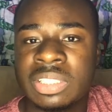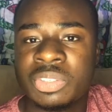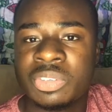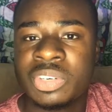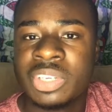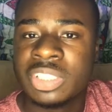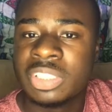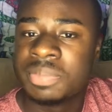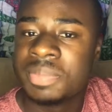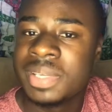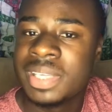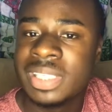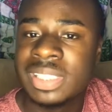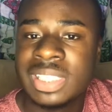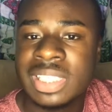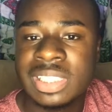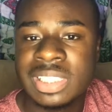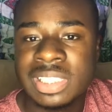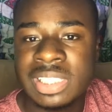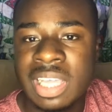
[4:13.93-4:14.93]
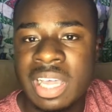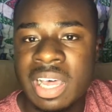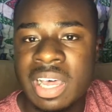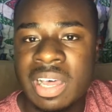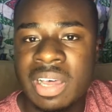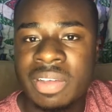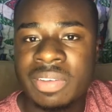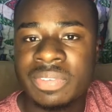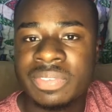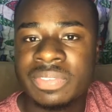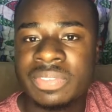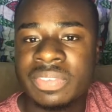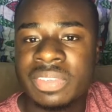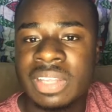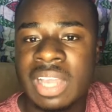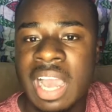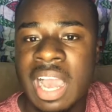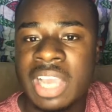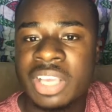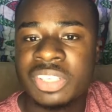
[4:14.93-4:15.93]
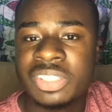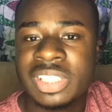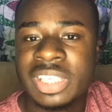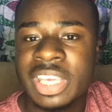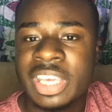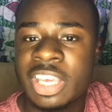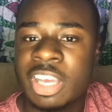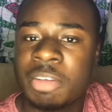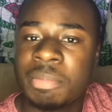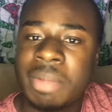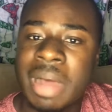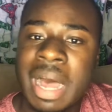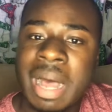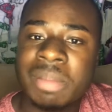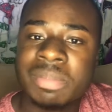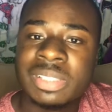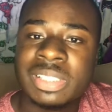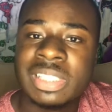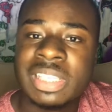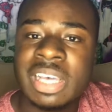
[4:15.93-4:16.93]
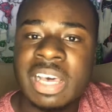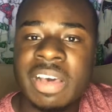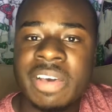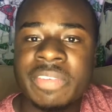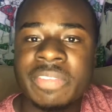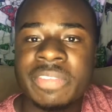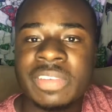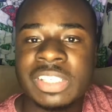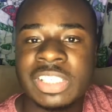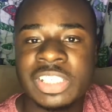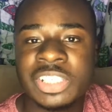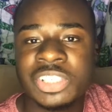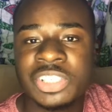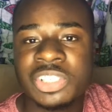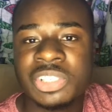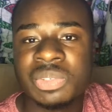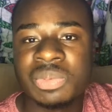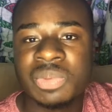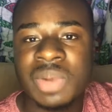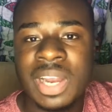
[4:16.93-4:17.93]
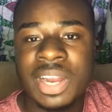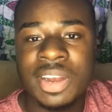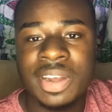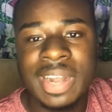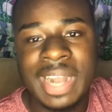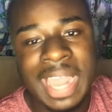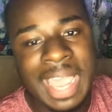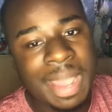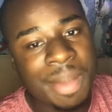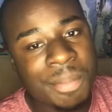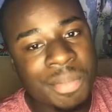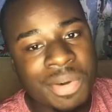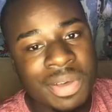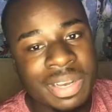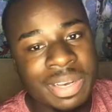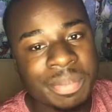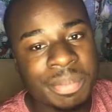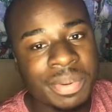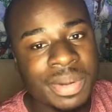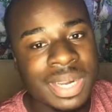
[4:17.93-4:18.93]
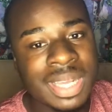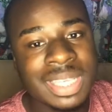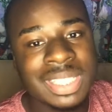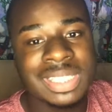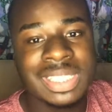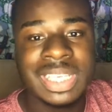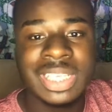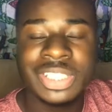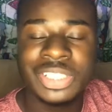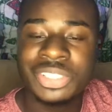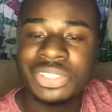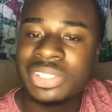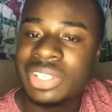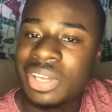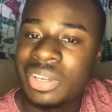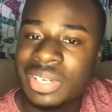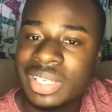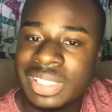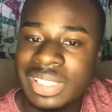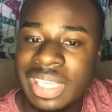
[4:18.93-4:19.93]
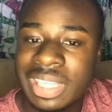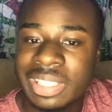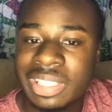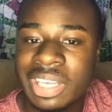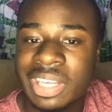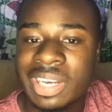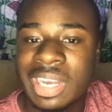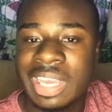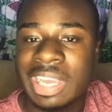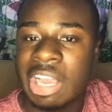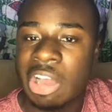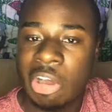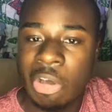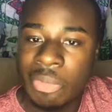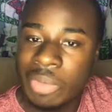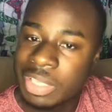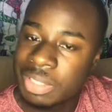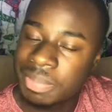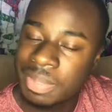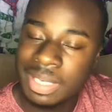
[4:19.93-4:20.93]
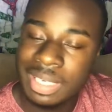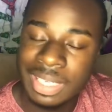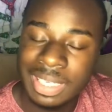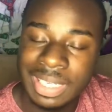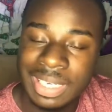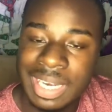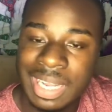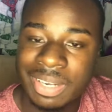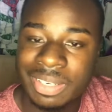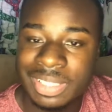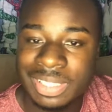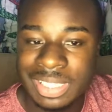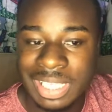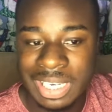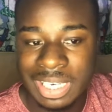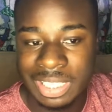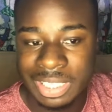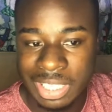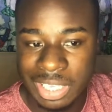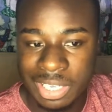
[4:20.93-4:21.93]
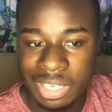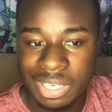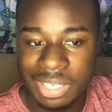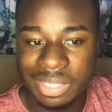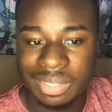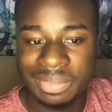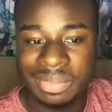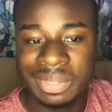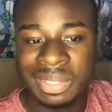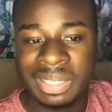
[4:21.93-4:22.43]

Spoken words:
Christmas and stuff, I used to give your mom stuff, and she used to write her name on the presents, this, that, and third, like, I always been looking out, this, that, and the third.